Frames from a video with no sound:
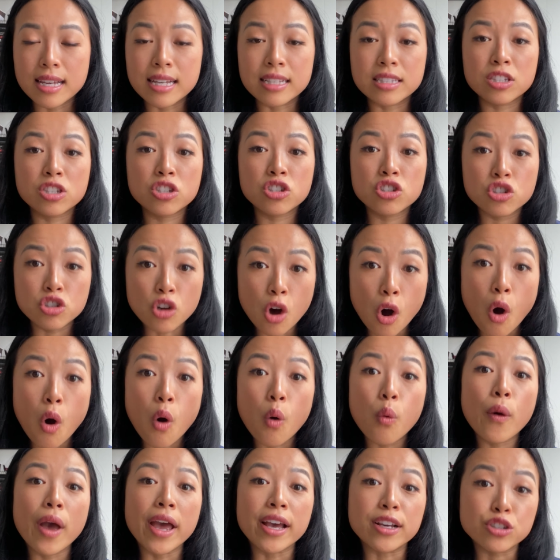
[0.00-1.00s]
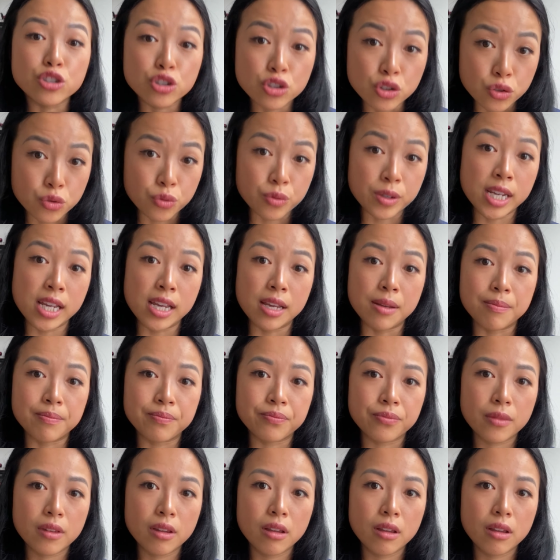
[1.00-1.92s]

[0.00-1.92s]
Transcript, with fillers: it's so extreme